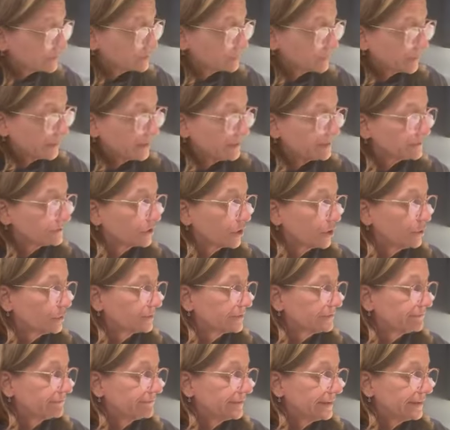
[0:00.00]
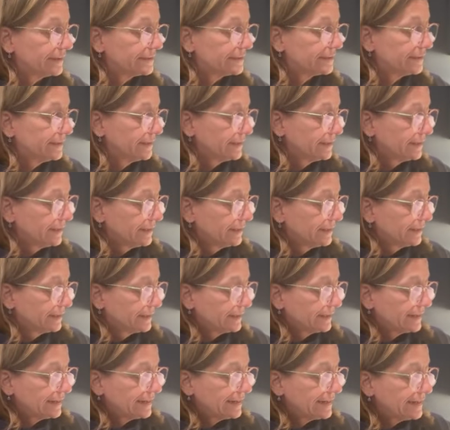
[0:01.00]
a recipe is going to fit
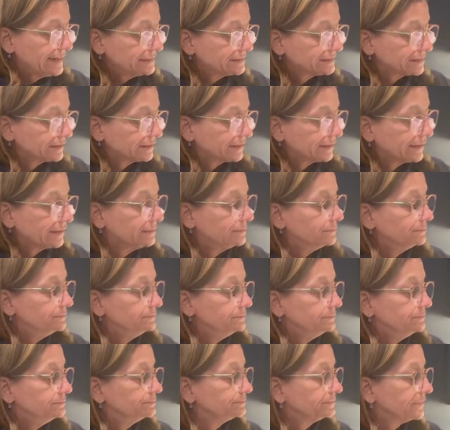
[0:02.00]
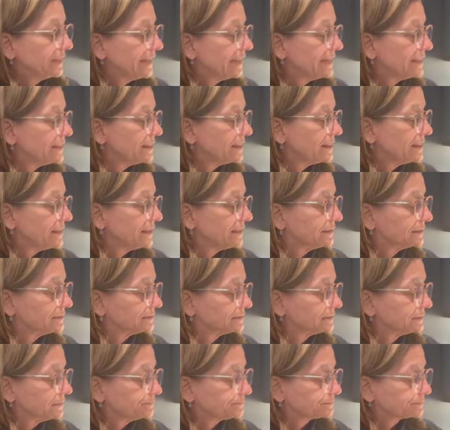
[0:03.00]
easily in
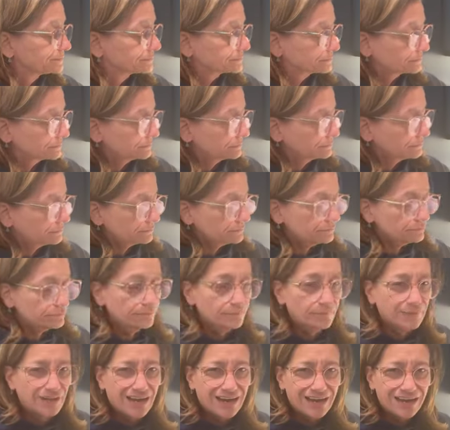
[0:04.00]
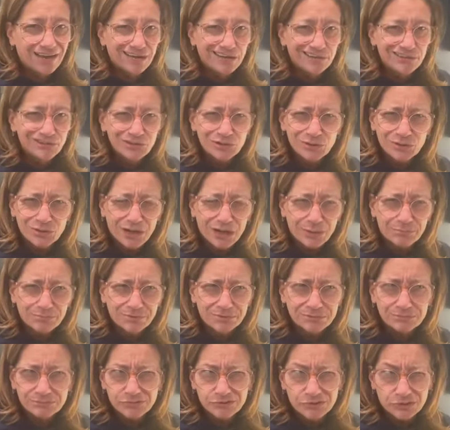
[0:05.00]
this
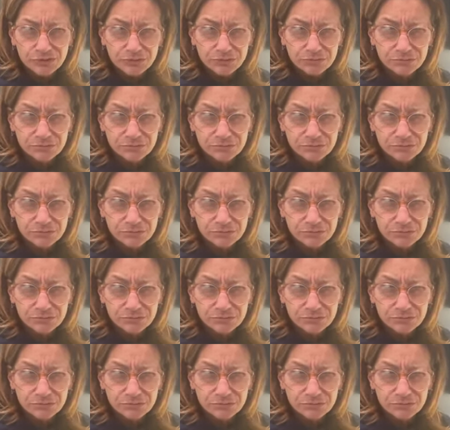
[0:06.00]
2-cup